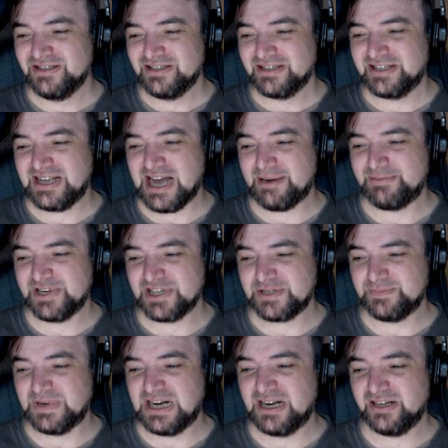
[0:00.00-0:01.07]
Cameron
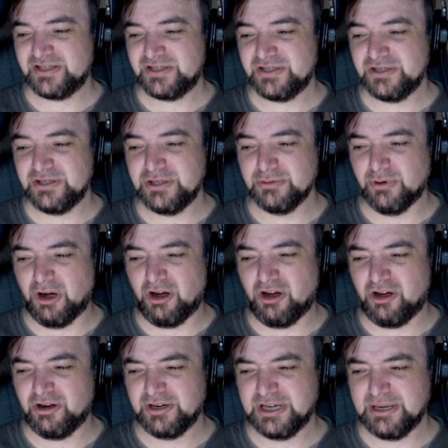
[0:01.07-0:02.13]
Smart, you
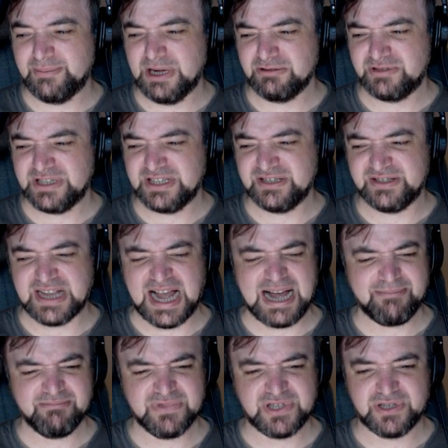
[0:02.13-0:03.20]
on about
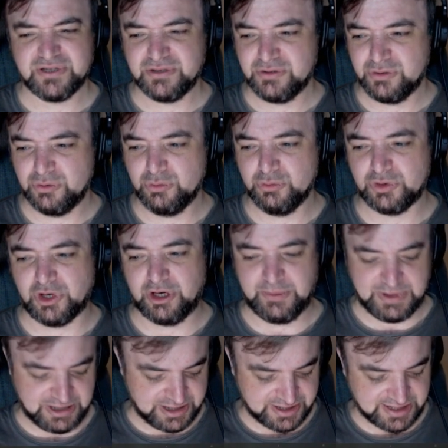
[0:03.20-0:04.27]
exams? Who's on
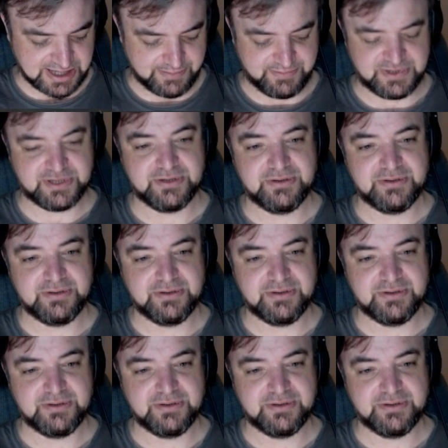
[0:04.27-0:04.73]
about exams?